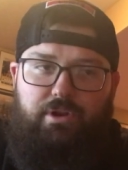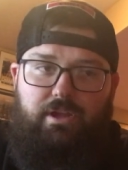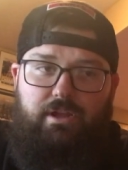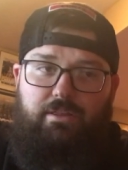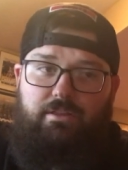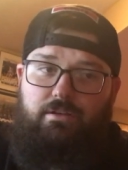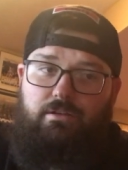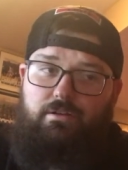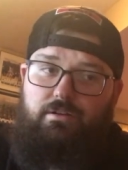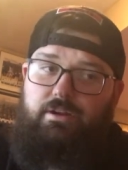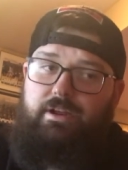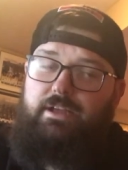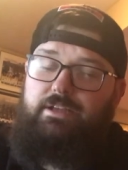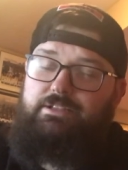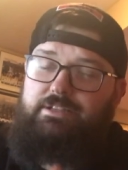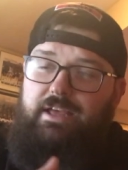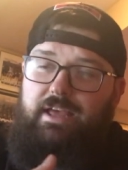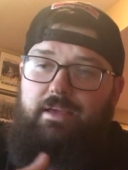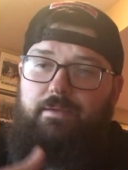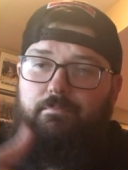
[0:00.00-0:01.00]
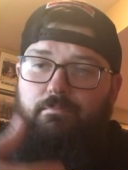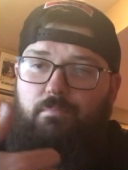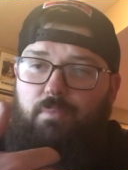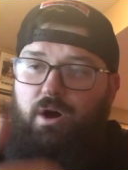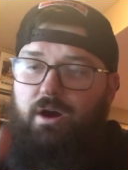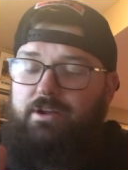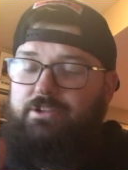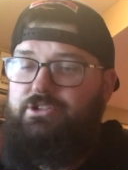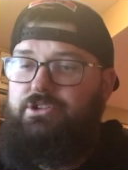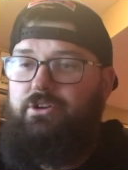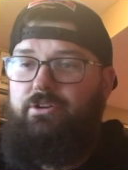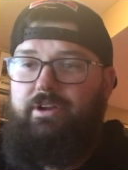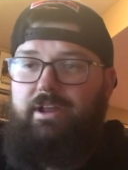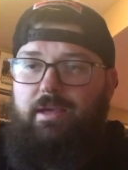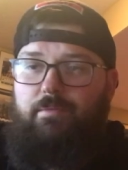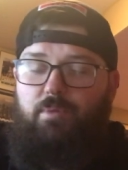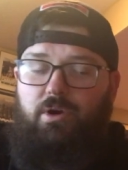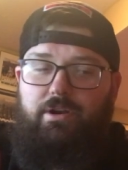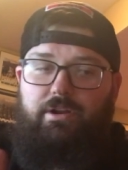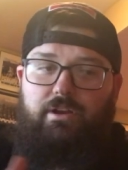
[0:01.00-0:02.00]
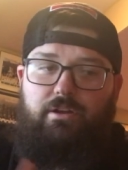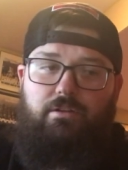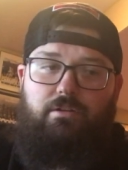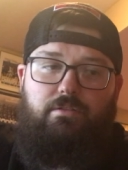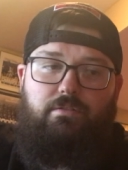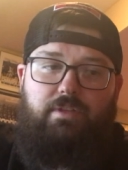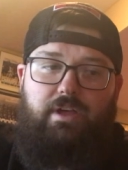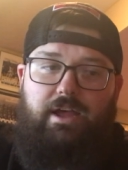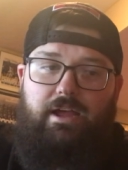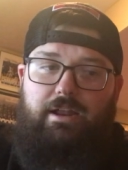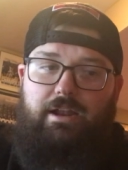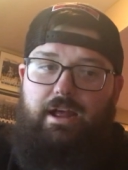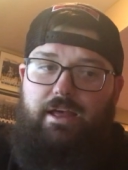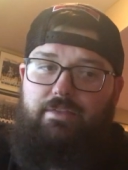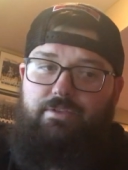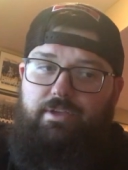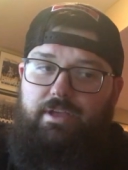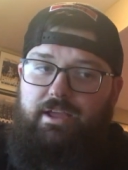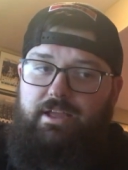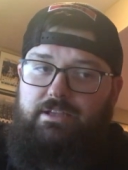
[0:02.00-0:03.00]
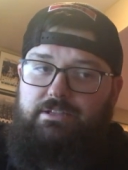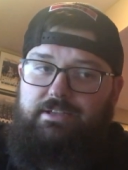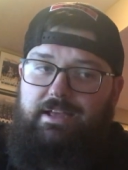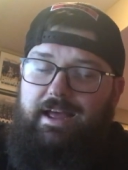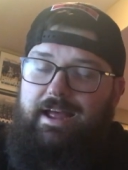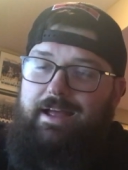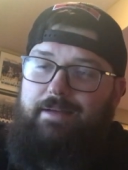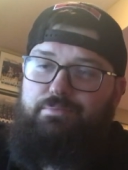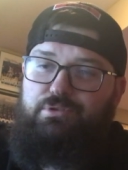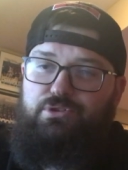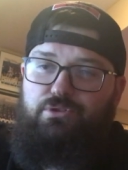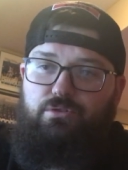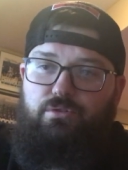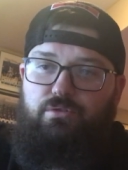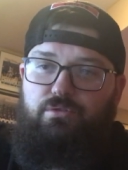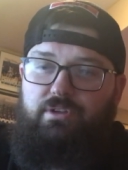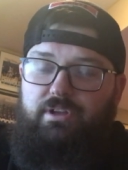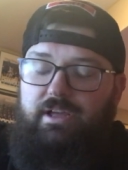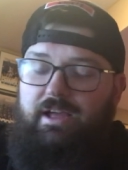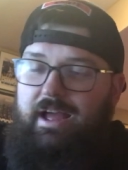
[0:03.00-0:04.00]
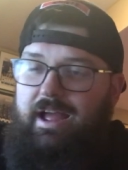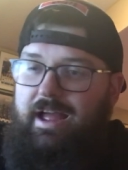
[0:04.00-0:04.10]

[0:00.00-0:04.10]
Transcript: and there is a monster name on here that I think is absolutely